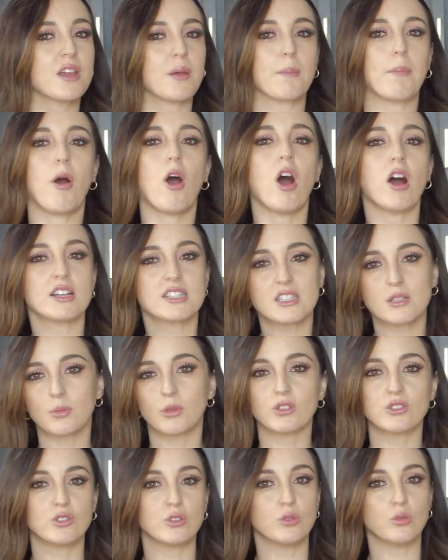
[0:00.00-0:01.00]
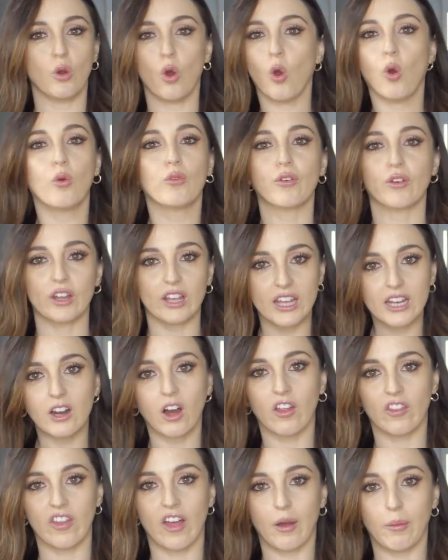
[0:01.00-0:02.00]
impossible to overeat
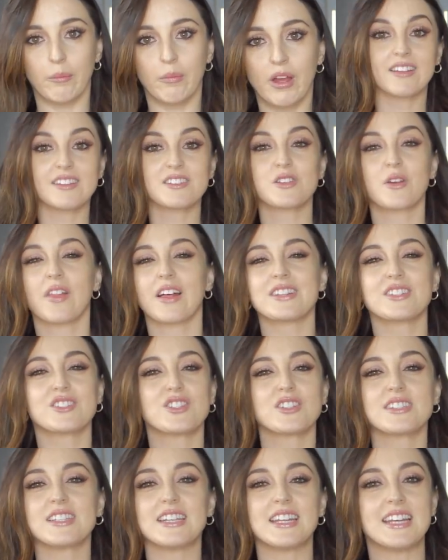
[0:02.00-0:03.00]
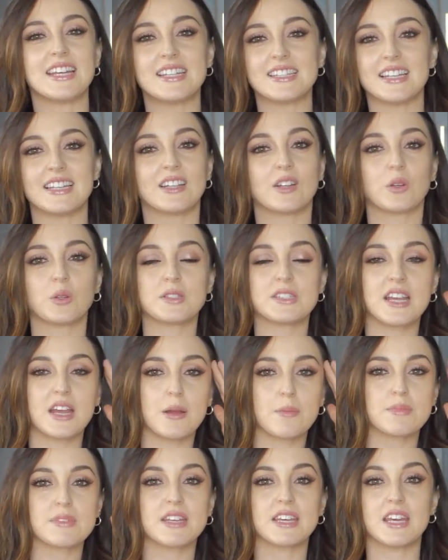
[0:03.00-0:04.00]
on them. So that's just an easy little
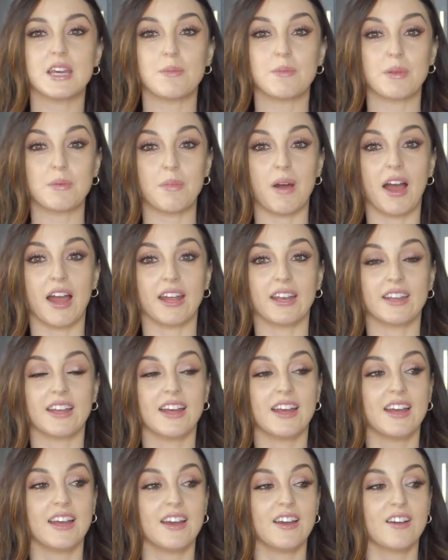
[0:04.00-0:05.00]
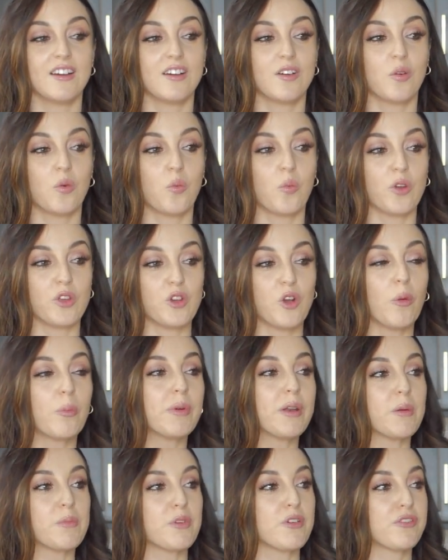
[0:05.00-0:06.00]
tip to keep in mind. When you
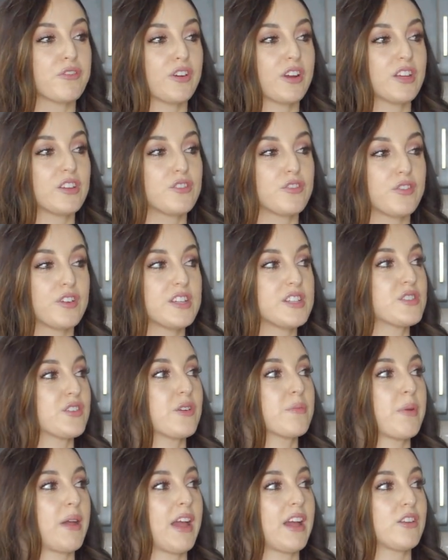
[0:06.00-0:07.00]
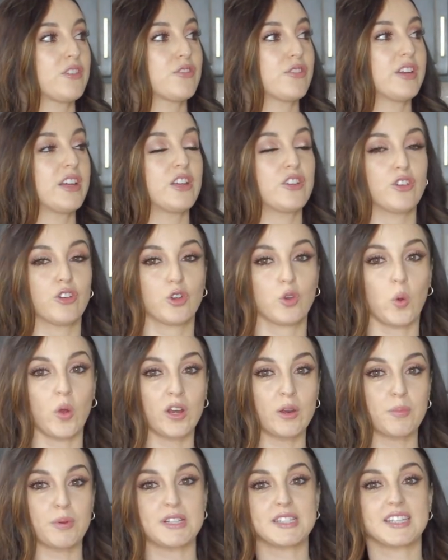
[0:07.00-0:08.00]
open up your fridge, freezer, and pantry and you're
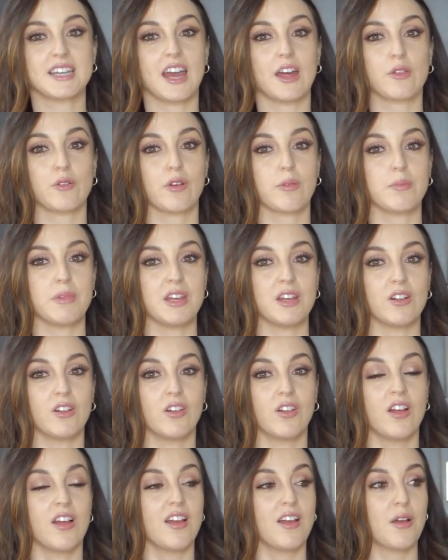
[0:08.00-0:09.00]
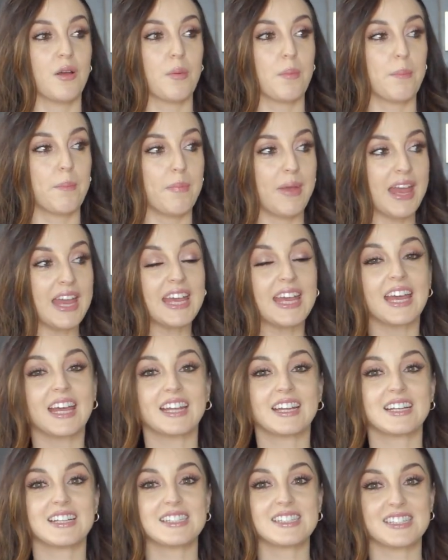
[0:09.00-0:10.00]
going to put together a meal, make
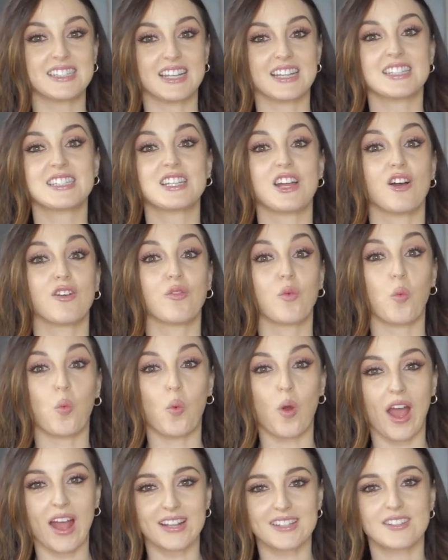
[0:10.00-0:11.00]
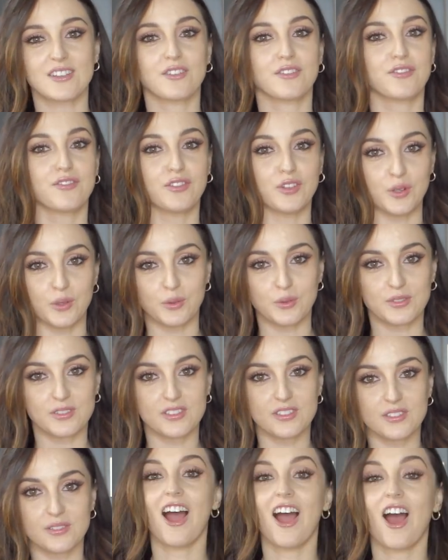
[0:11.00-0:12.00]
it consist of wet
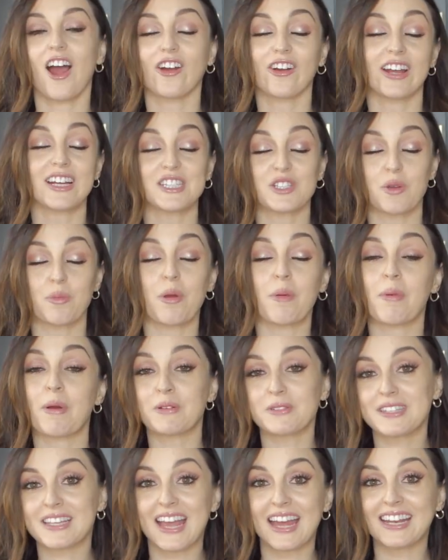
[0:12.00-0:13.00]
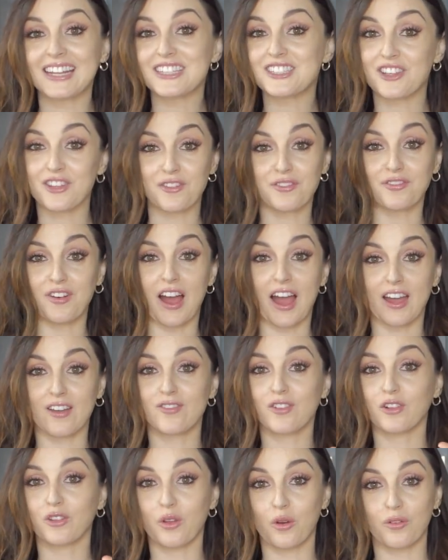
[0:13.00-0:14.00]
foods. All right, so I'm about to get into the
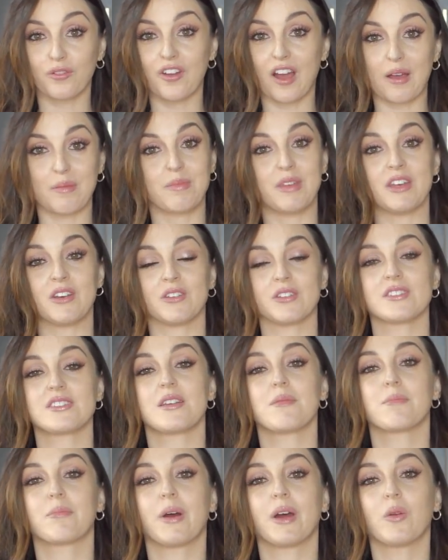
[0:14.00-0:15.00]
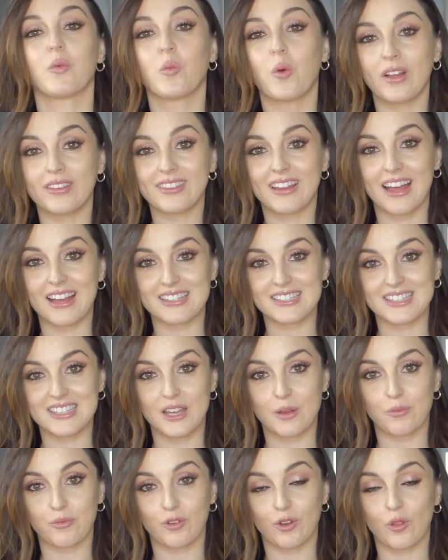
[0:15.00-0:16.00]
5 low-fat meals, but one last
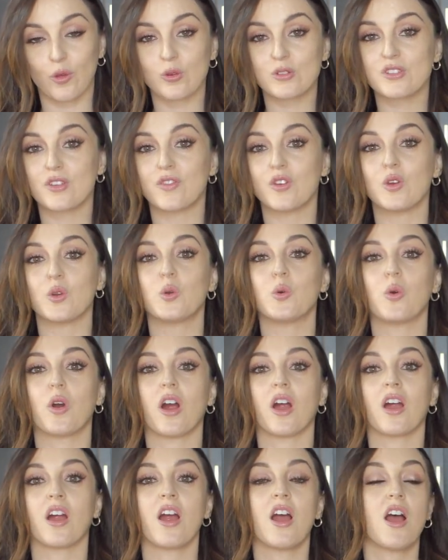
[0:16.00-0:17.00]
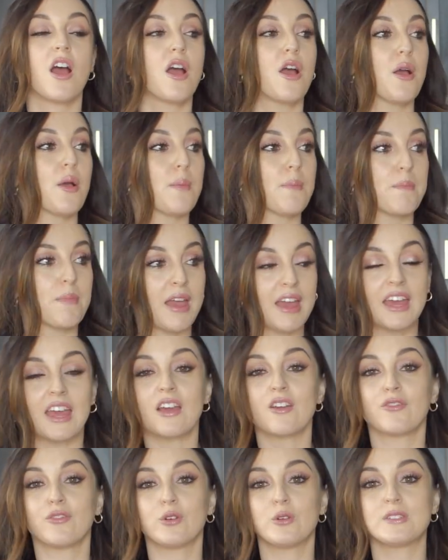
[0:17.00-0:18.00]
tip for those of you who are
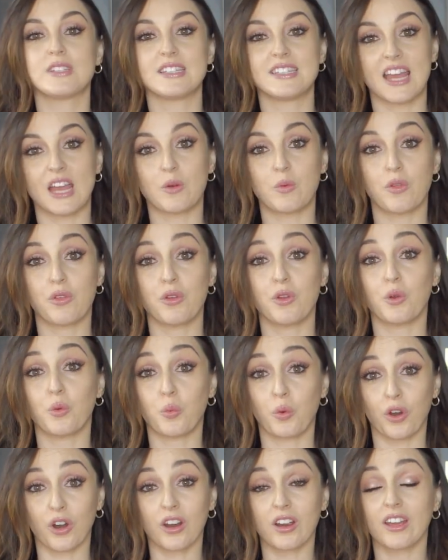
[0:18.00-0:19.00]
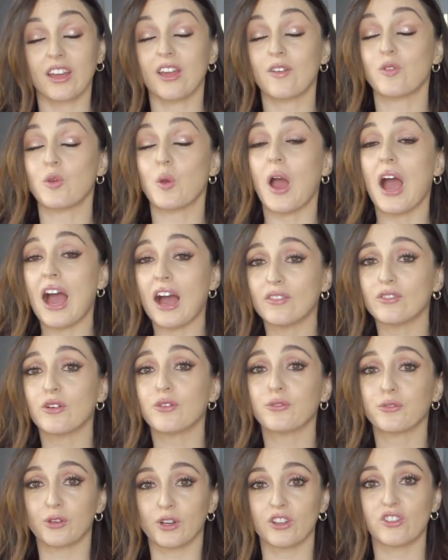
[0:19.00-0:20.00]
making food to take with you to work. If you have a
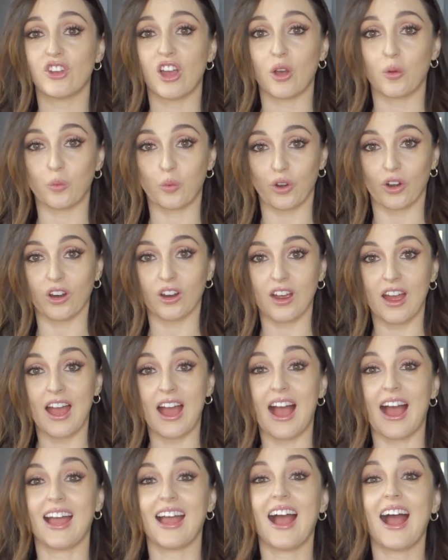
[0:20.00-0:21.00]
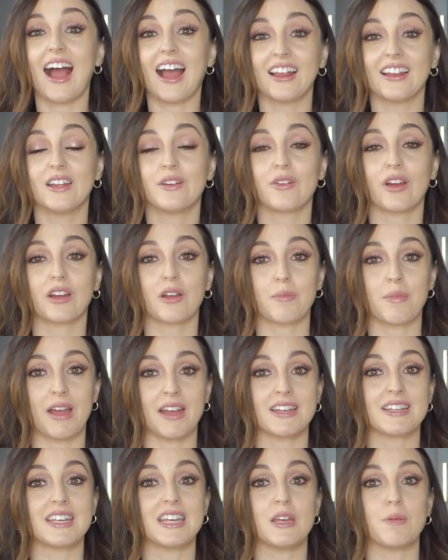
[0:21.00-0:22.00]
fridge at work, I highly
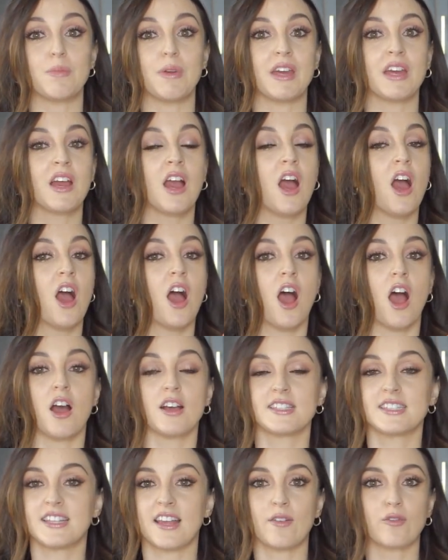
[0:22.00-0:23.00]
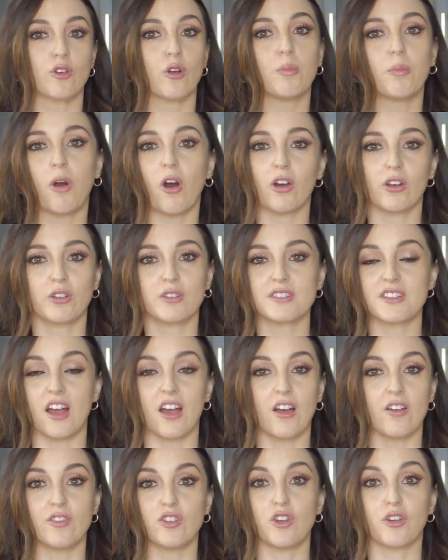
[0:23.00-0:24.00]
recommend keeping several bottles
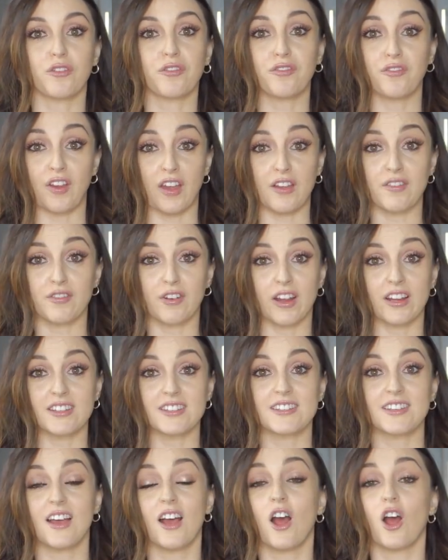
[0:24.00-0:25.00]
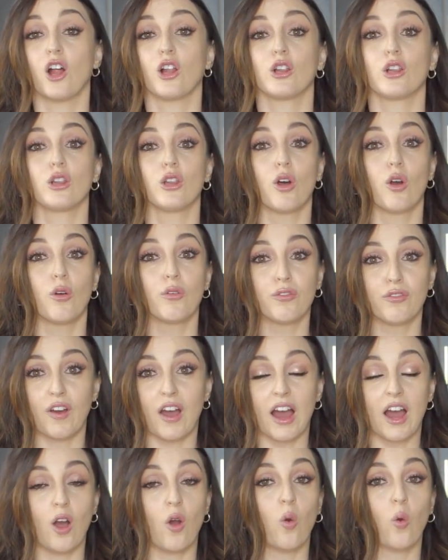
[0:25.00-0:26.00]
of your favorite
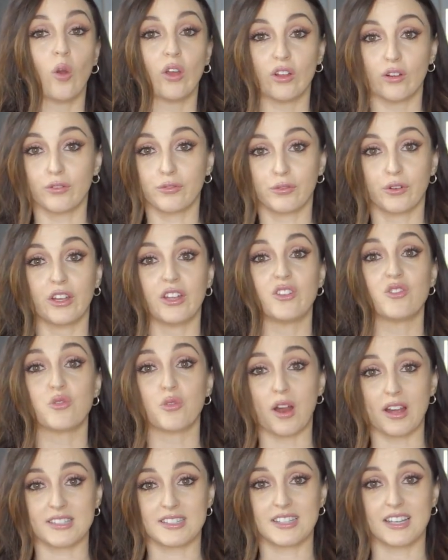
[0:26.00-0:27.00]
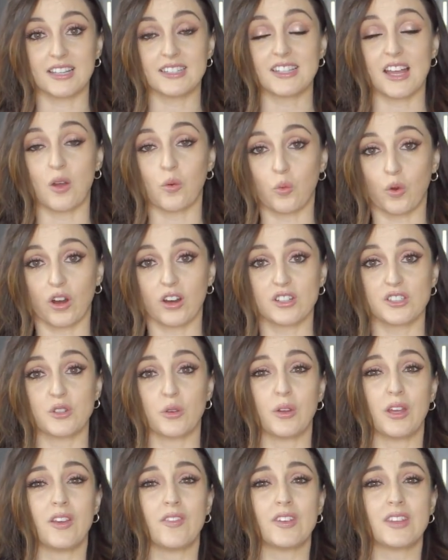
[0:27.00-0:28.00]
low-fat, oil-free dressings at work.
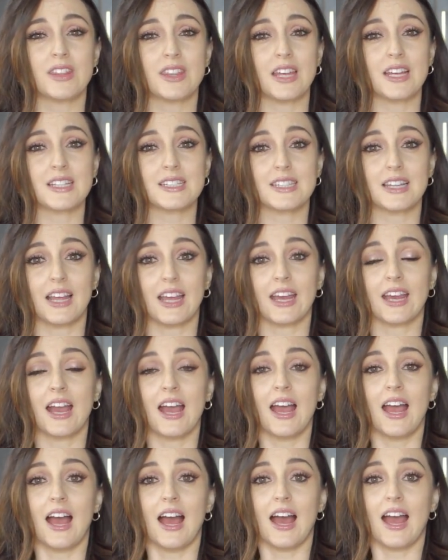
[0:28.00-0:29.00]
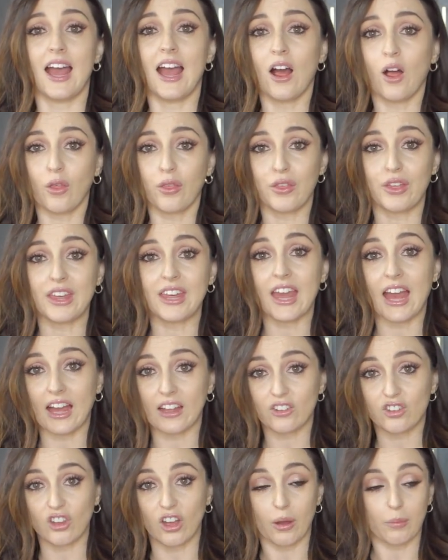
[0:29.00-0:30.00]
So even things like a healthy
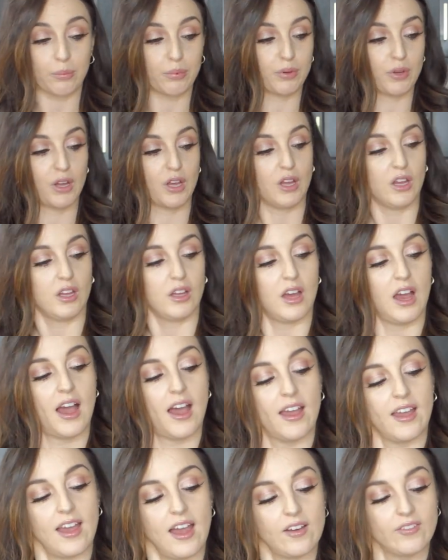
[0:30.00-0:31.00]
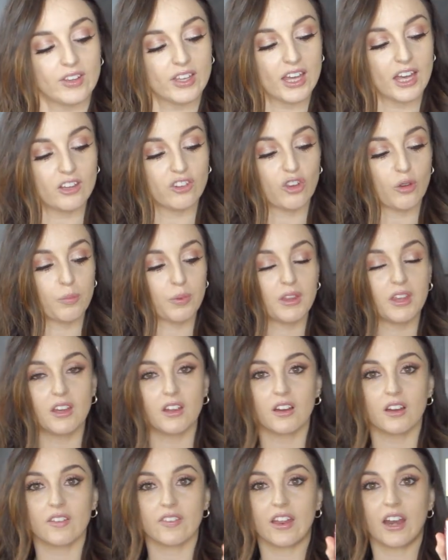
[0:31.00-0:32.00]
ketchup. I have a ketchup
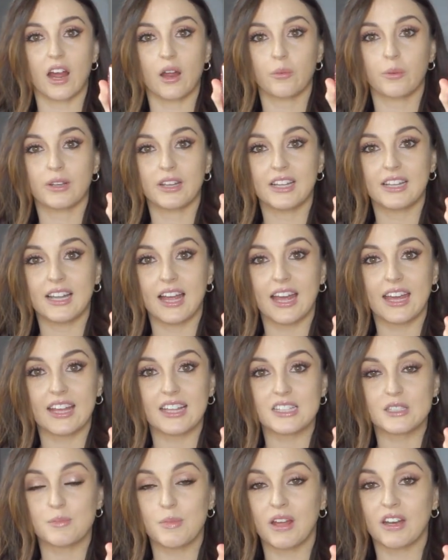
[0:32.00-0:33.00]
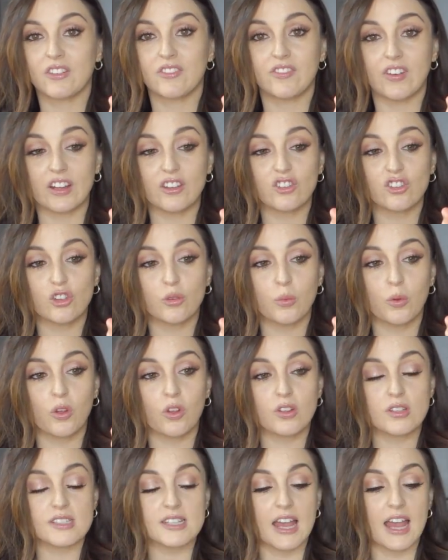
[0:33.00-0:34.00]
here that I really like. It's made of
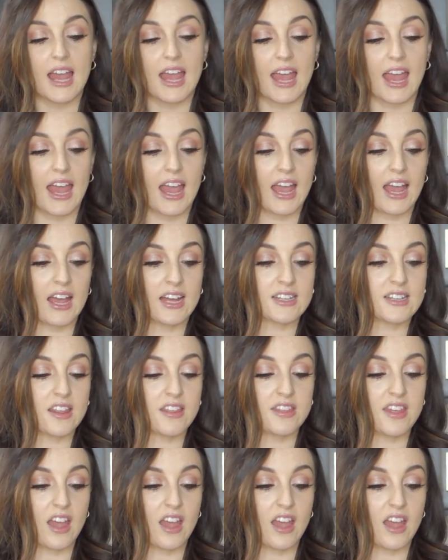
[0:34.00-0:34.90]
vegetables, and